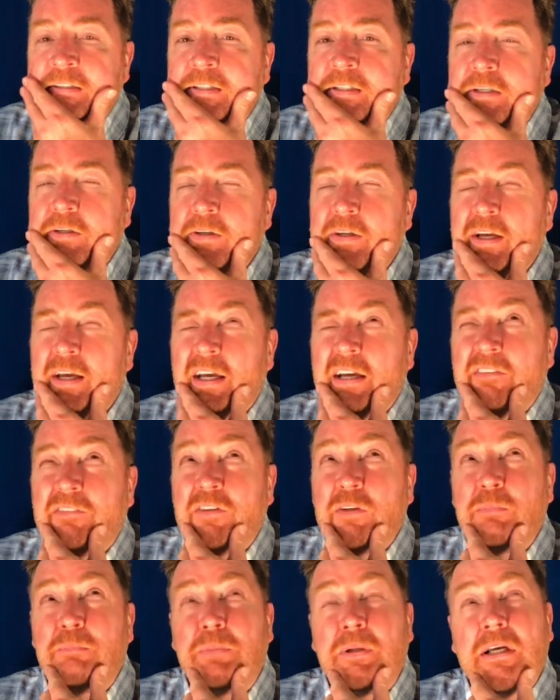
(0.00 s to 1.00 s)
Okay, if
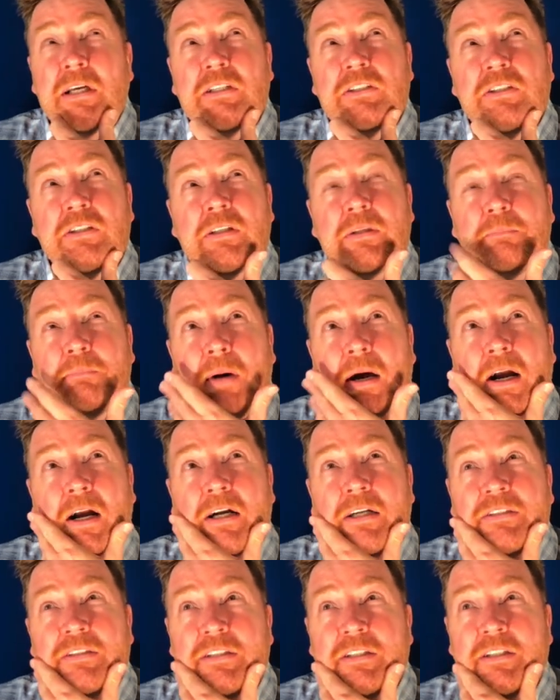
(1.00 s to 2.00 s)
you picture the
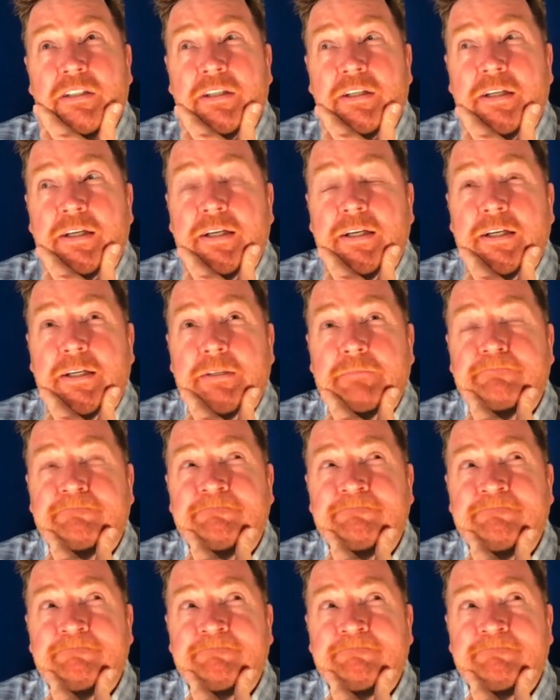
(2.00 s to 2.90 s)
bars in your head,